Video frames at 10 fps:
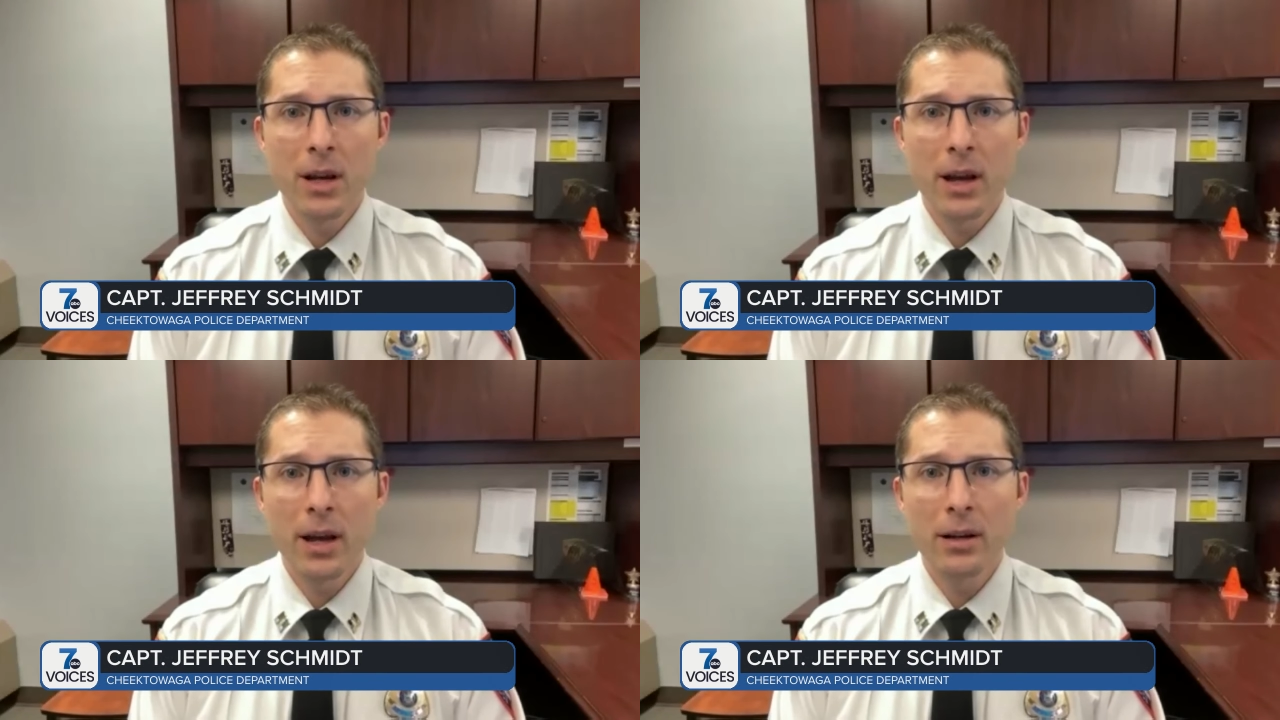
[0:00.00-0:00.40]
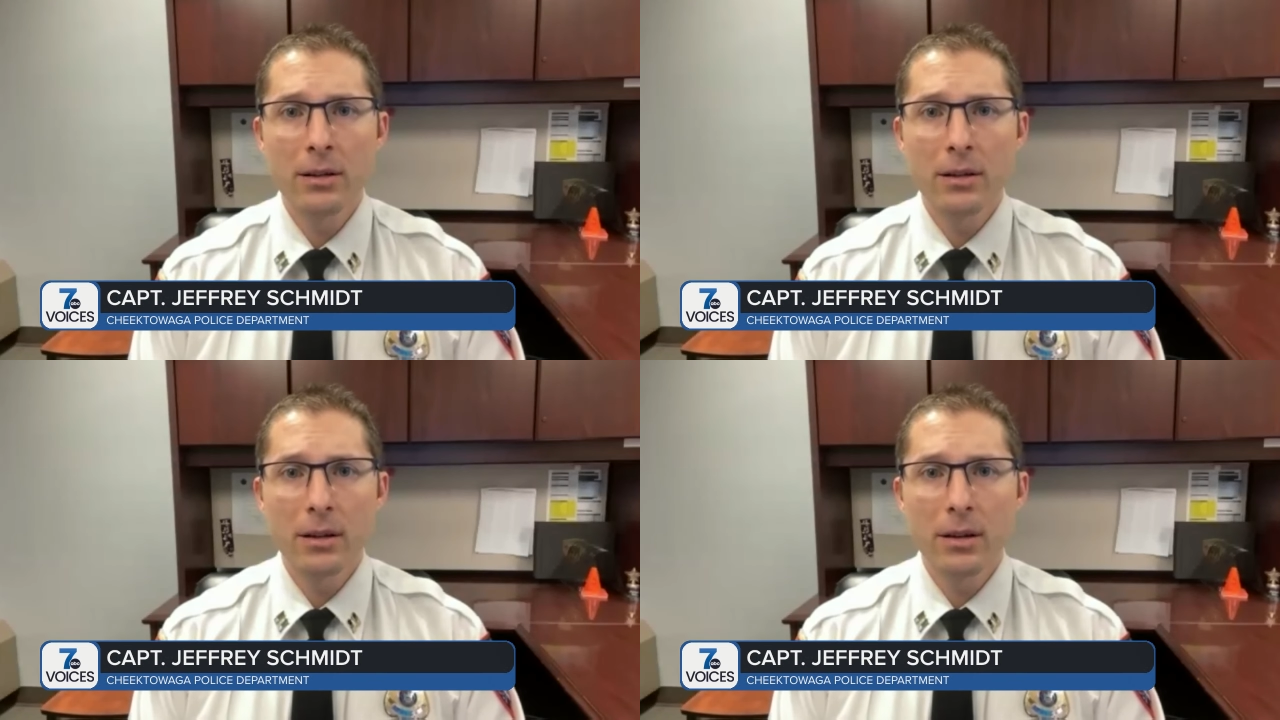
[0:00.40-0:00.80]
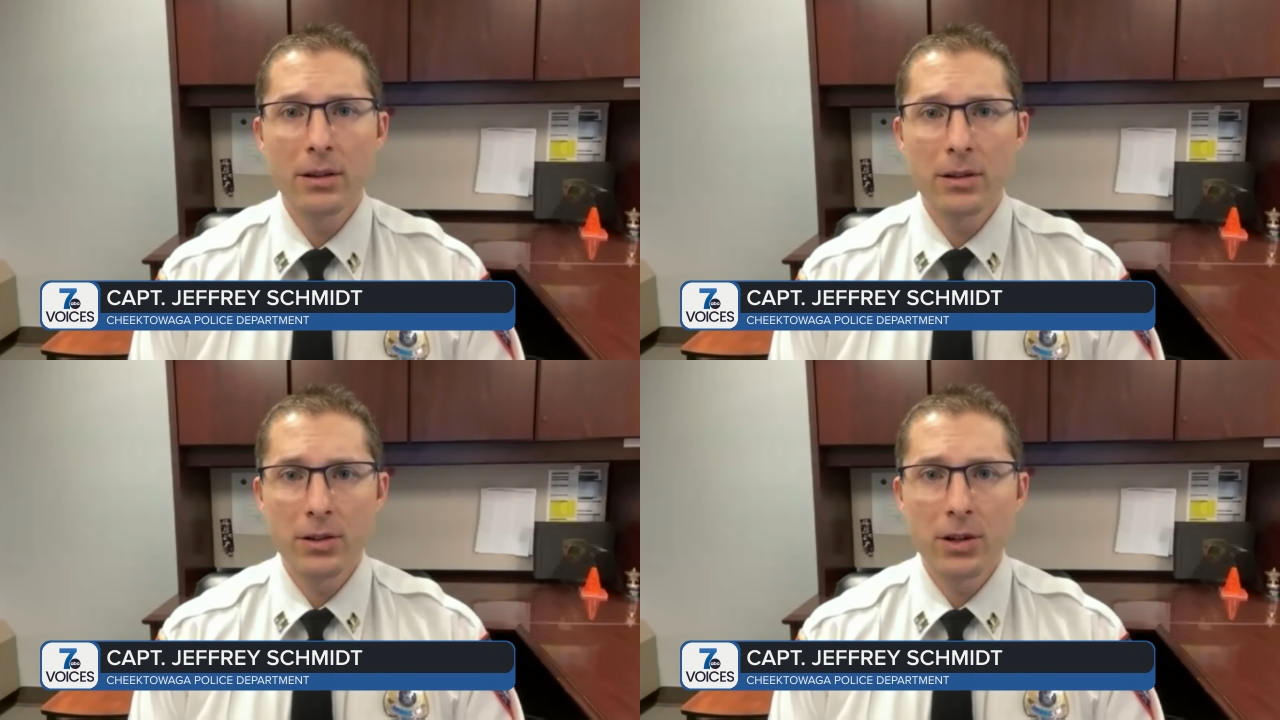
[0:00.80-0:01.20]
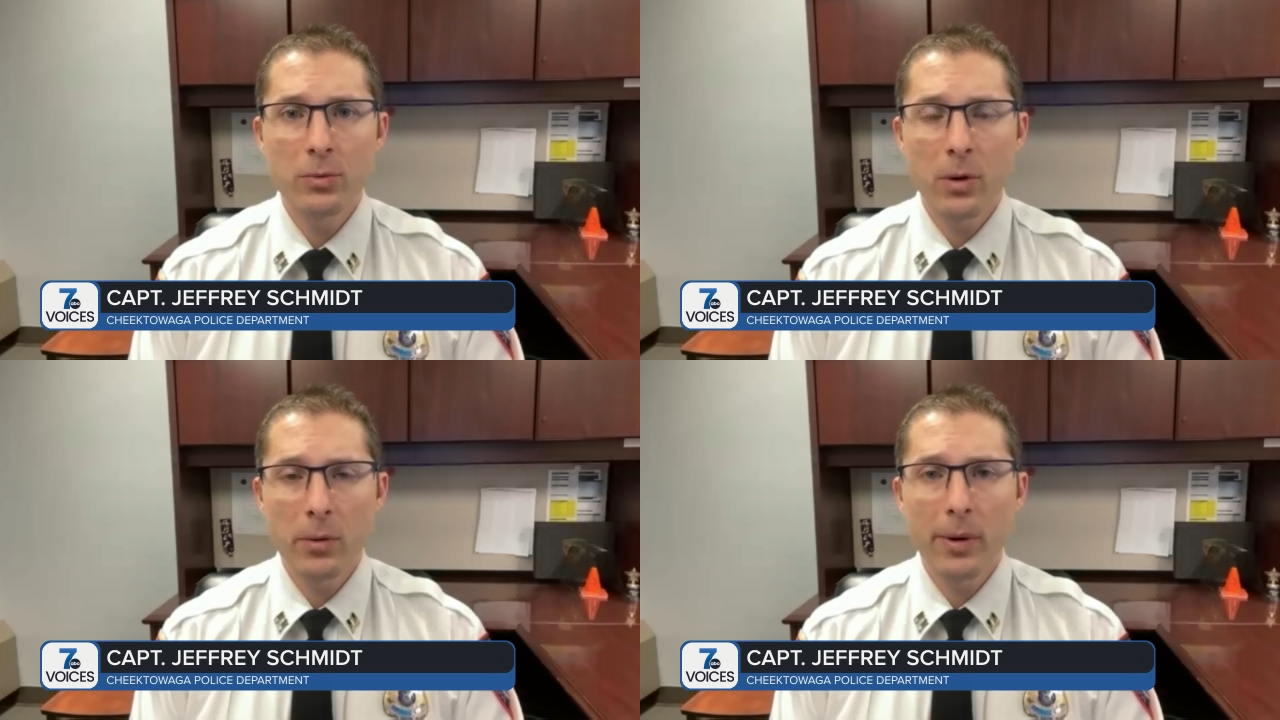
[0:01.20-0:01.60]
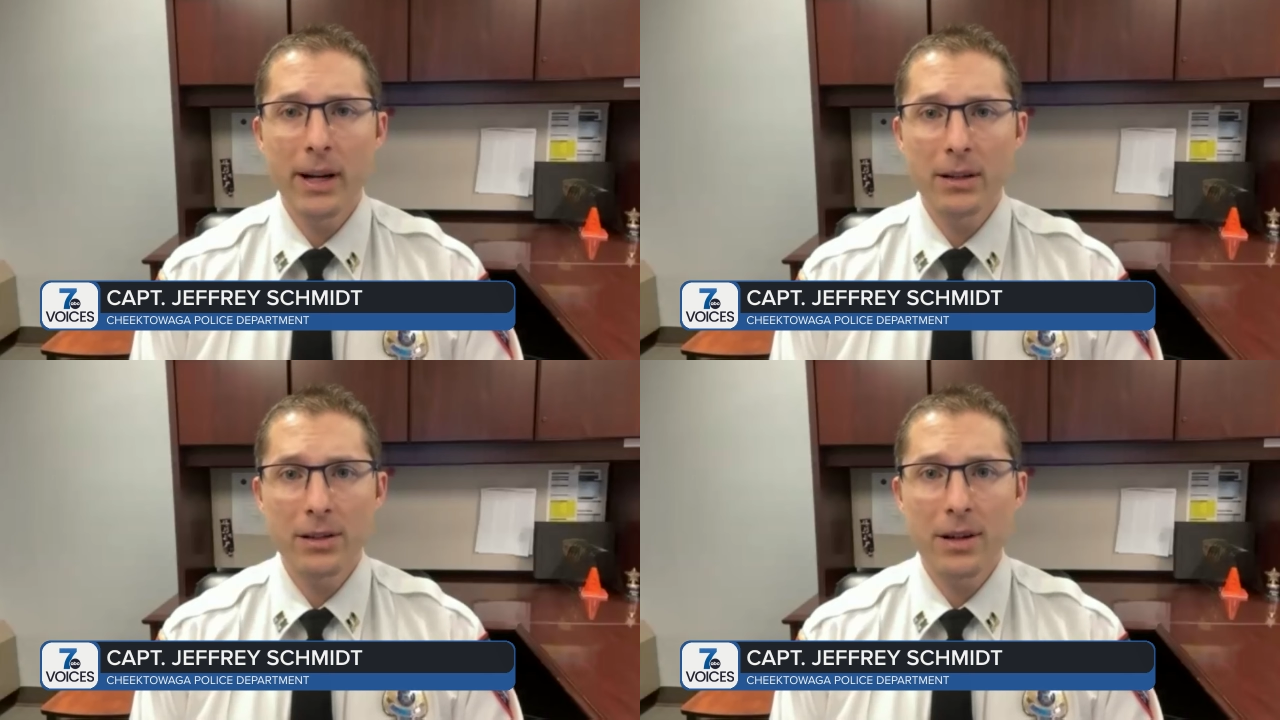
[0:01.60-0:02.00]
And this is just where we're
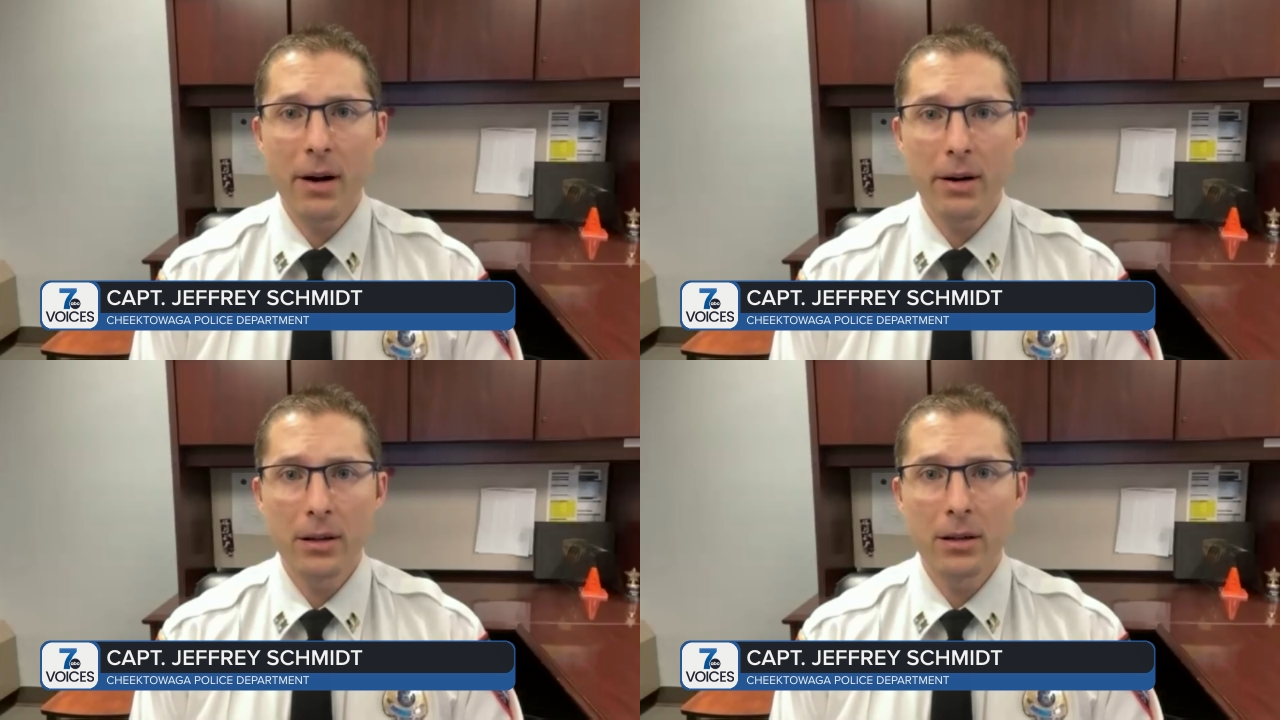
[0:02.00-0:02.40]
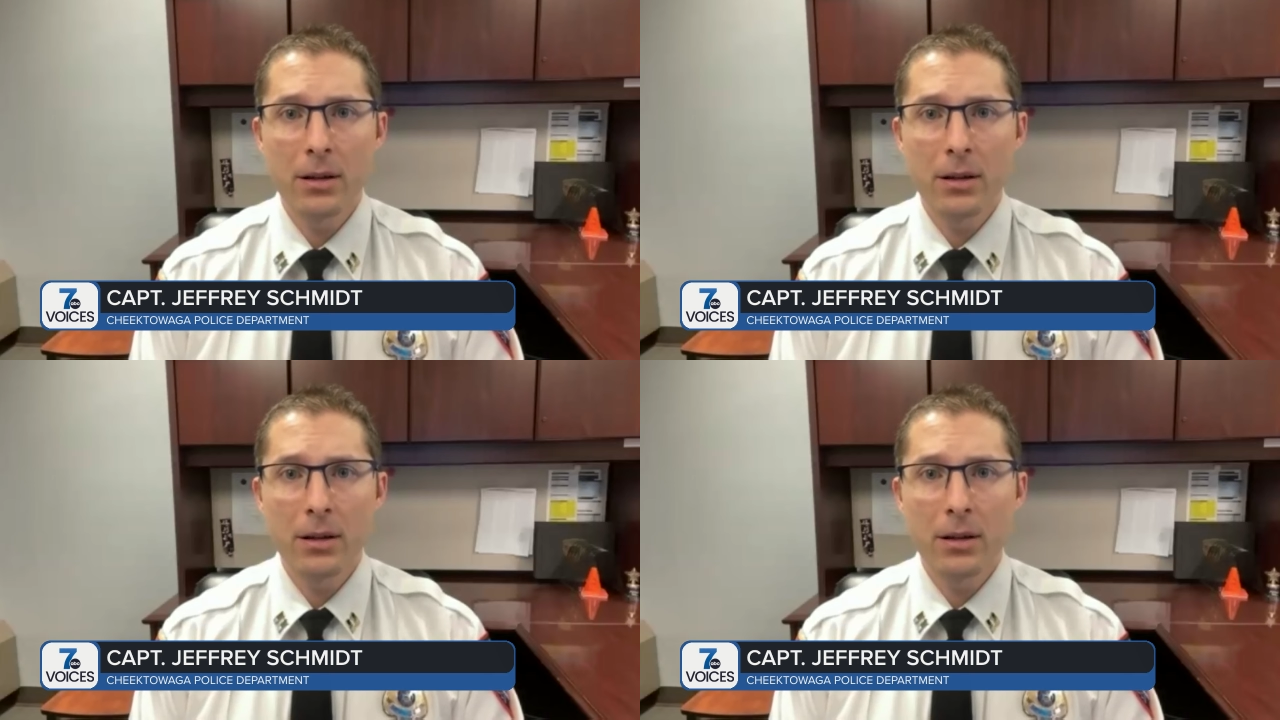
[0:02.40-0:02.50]
getting started.